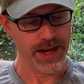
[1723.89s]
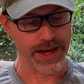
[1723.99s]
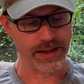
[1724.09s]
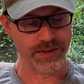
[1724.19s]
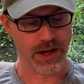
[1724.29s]

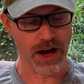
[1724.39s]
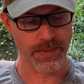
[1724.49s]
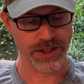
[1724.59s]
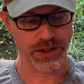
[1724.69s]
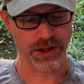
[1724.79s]
I left a
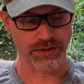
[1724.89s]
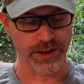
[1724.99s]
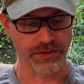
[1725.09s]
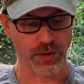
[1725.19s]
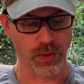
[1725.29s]
comment on your
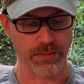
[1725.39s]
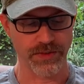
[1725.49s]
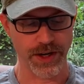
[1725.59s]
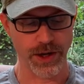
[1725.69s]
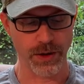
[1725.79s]
velvet worm
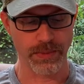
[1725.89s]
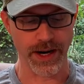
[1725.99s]
video,